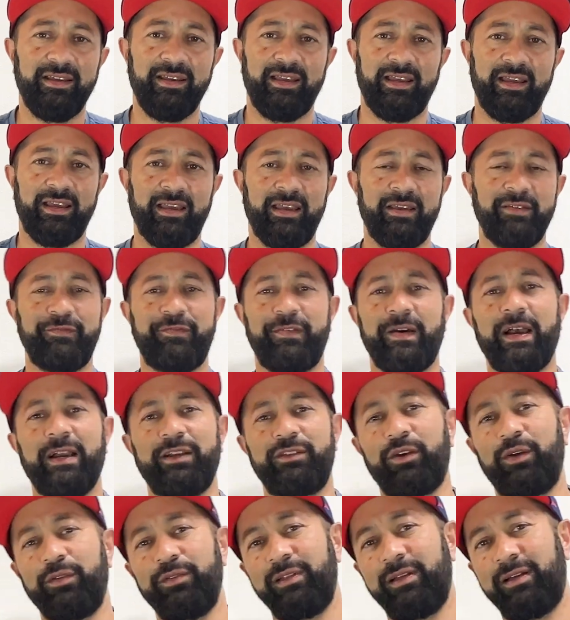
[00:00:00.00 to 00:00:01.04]
In
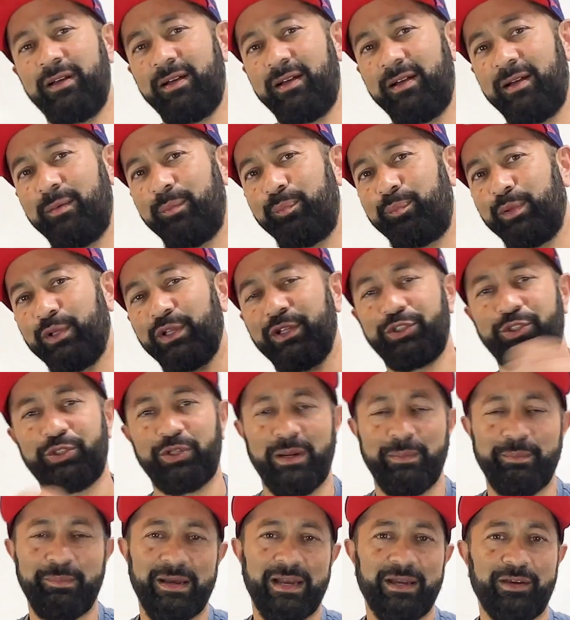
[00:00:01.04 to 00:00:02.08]
fact, on the bullet
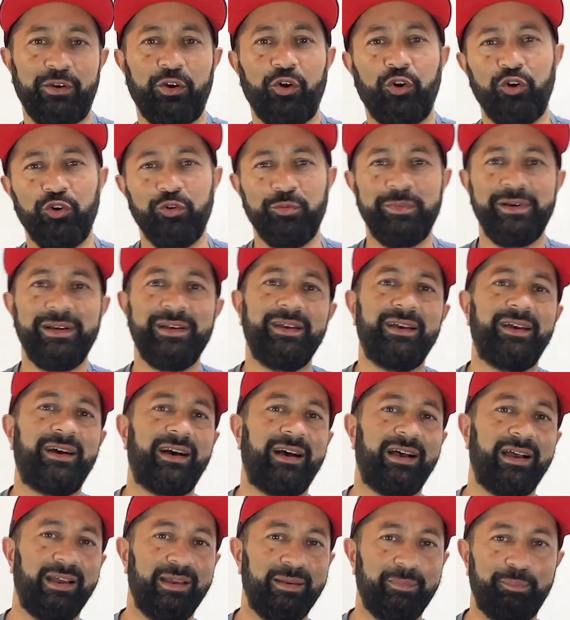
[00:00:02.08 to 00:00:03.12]
train back home,
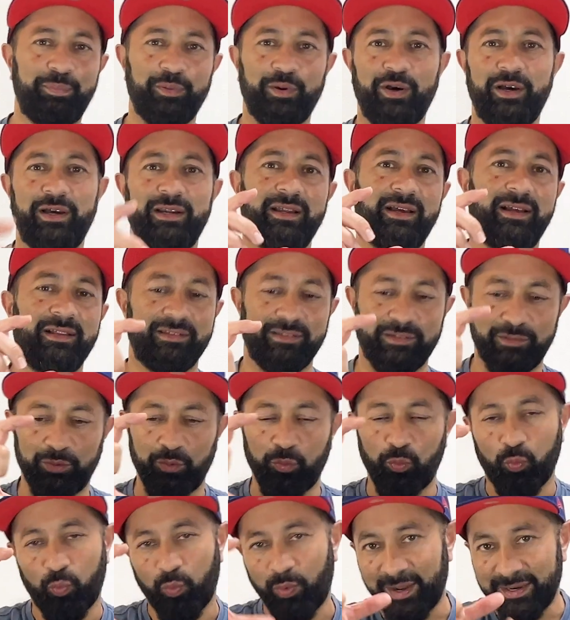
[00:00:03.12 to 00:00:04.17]
I bought a
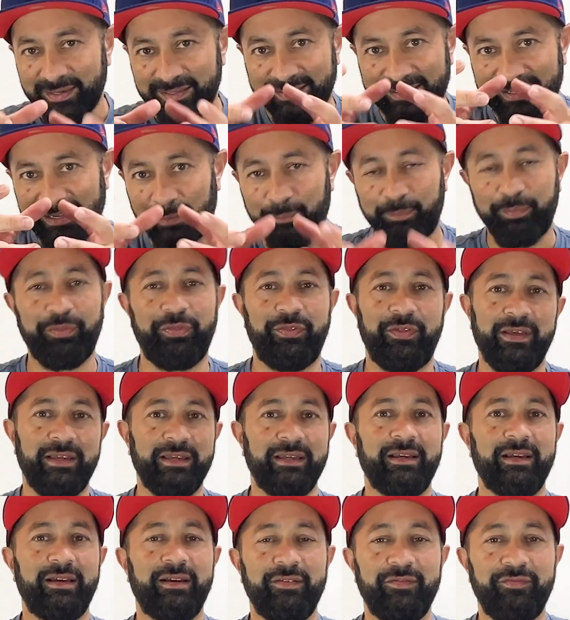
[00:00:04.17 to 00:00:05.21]
little one-cup
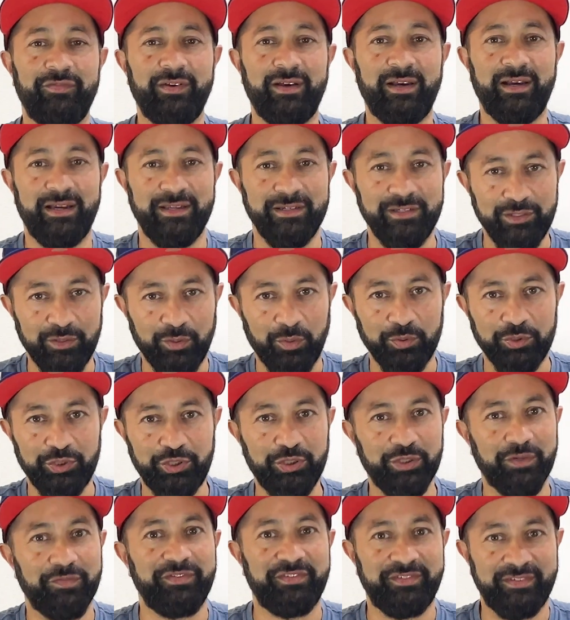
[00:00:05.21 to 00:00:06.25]
thing of
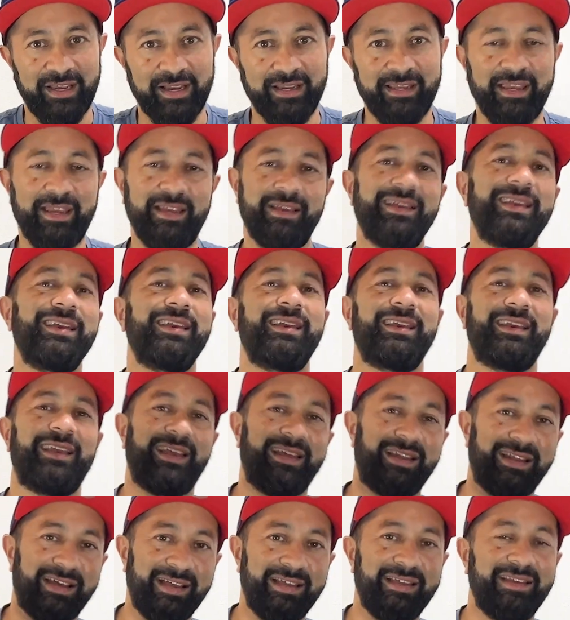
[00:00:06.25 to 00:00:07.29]
nihonshu of sake,
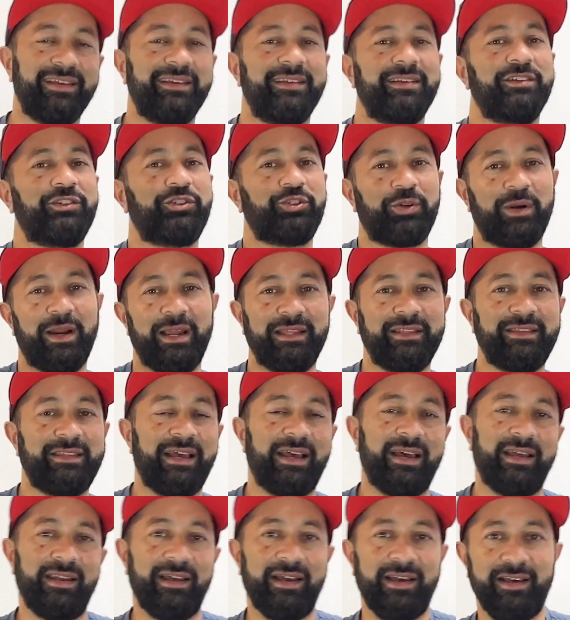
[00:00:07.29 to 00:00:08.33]
and I drank
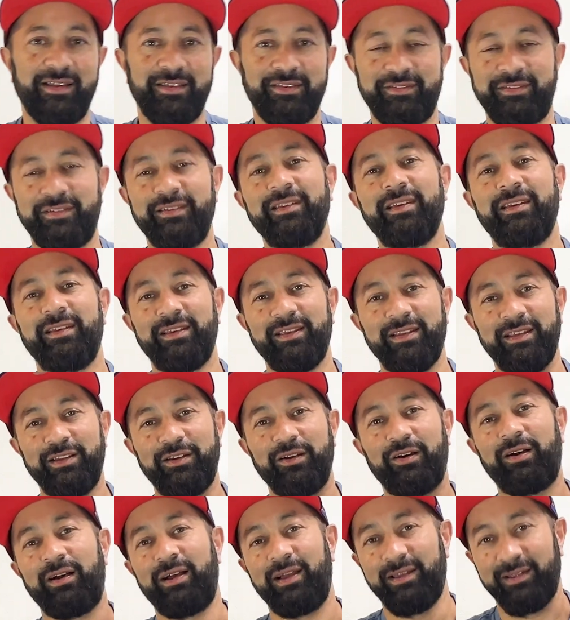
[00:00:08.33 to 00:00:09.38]
that as, you
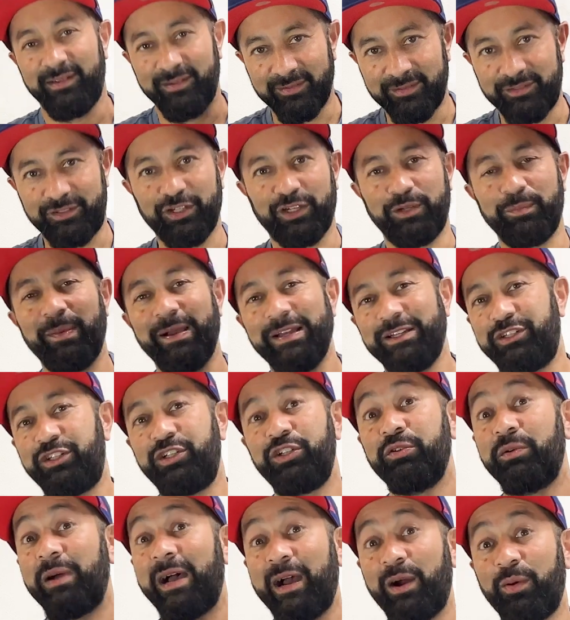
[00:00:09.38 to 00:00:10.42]
know, I took my
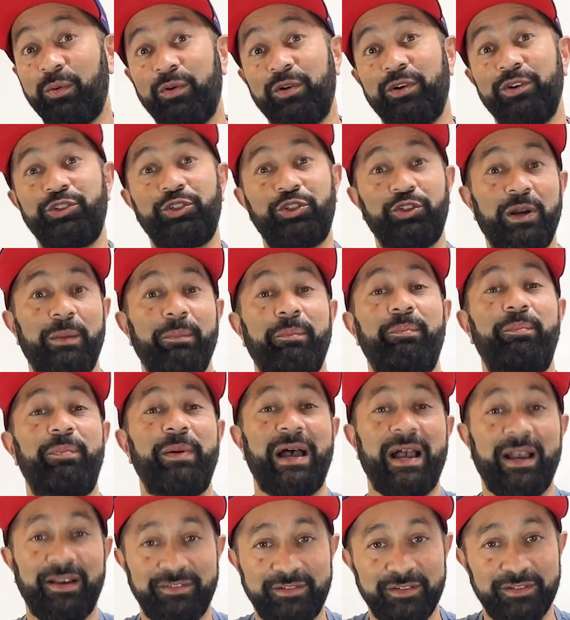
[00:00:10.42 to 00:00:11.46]
two-hour trip
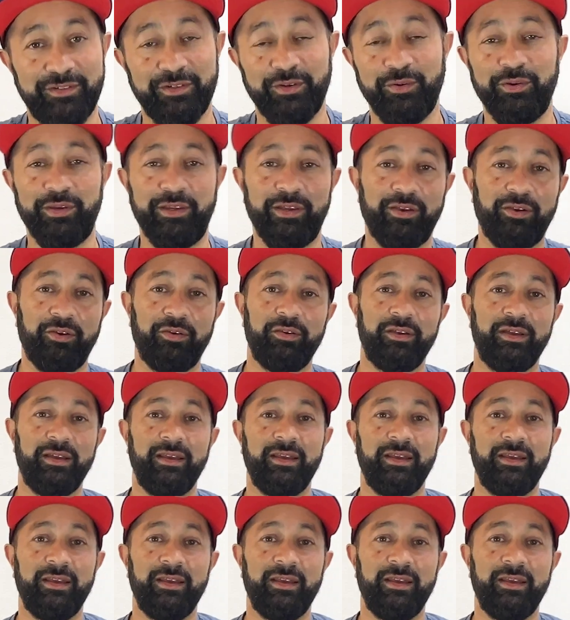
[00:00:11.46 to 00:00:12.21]
back to Tokyo.